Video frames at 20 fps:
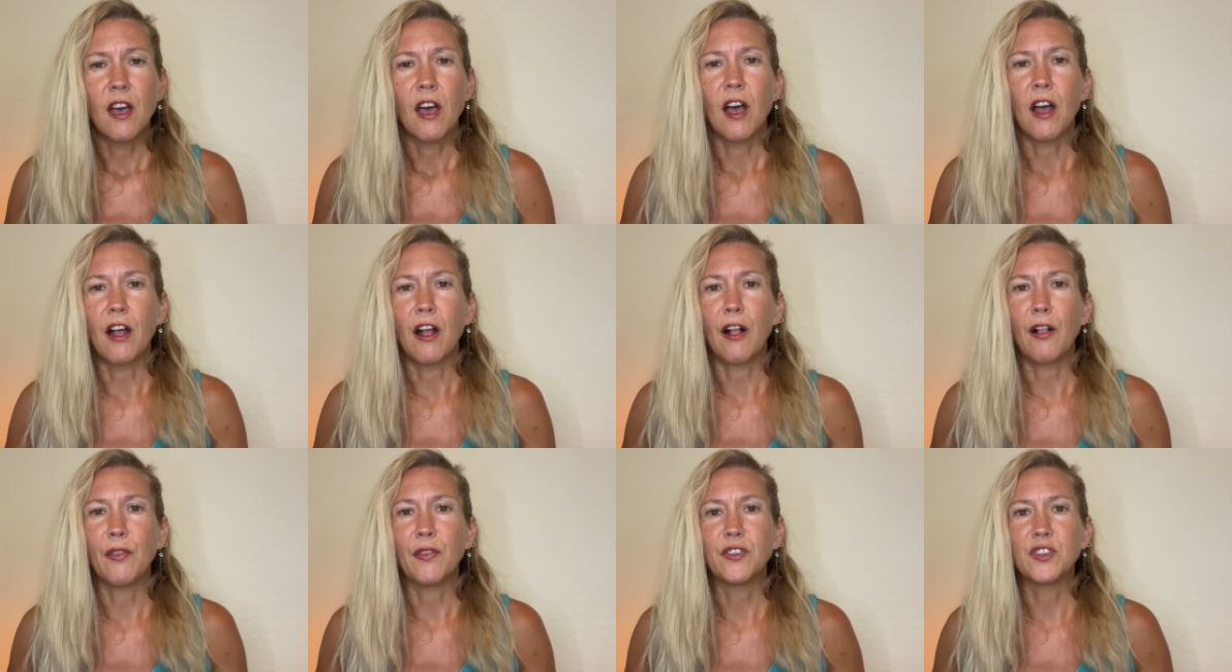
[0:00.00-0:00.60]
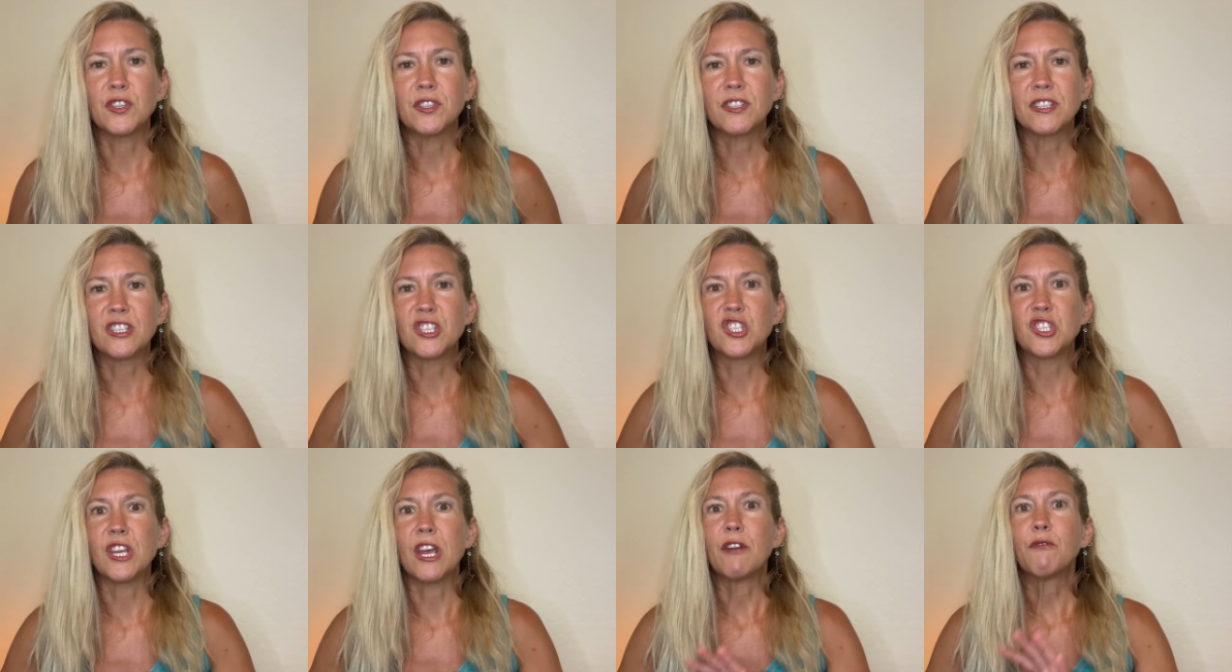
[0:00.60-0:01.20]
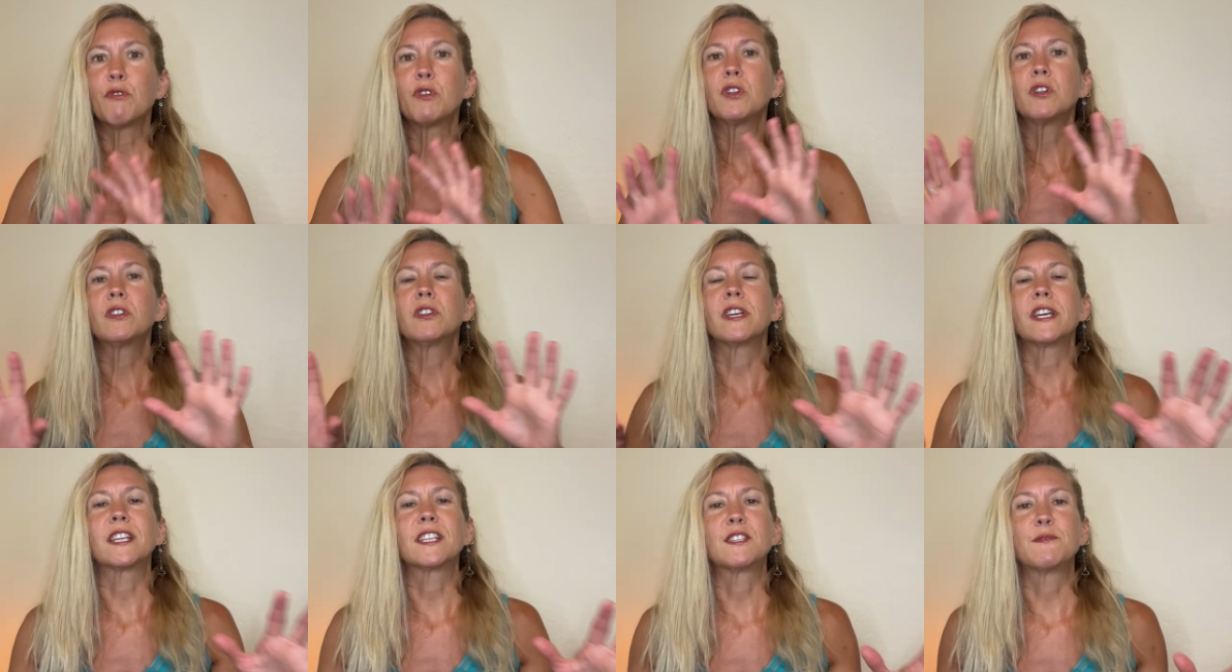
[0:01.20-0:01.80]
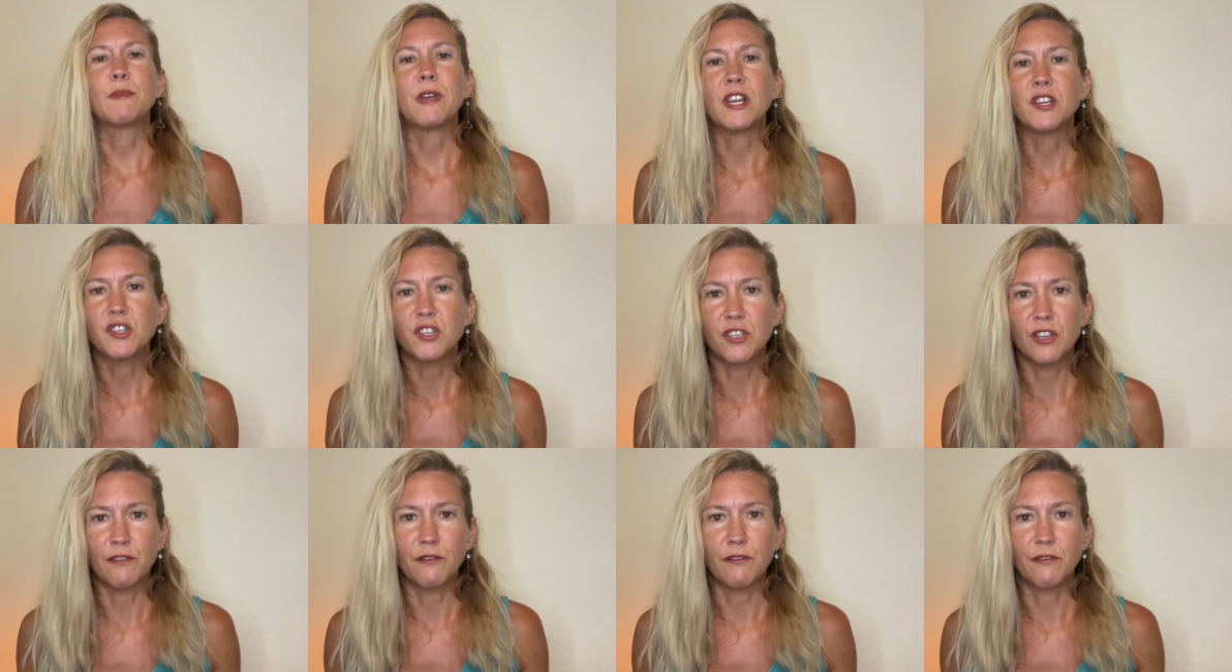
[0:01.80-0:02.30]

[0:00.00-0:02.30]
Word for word: uh, just general expansion